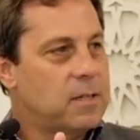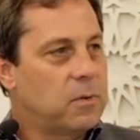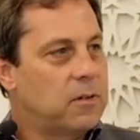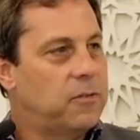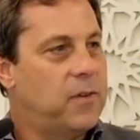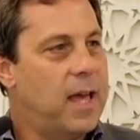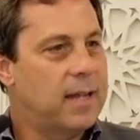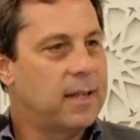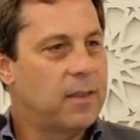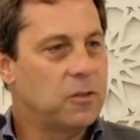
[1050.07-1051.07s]
that would have
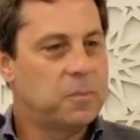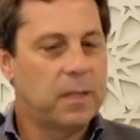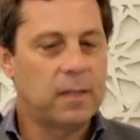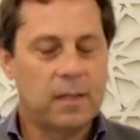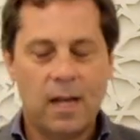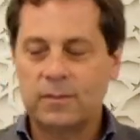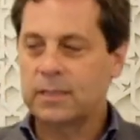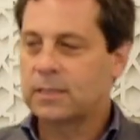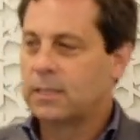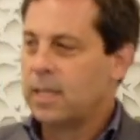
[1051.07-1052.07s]
fed those pillow lavas.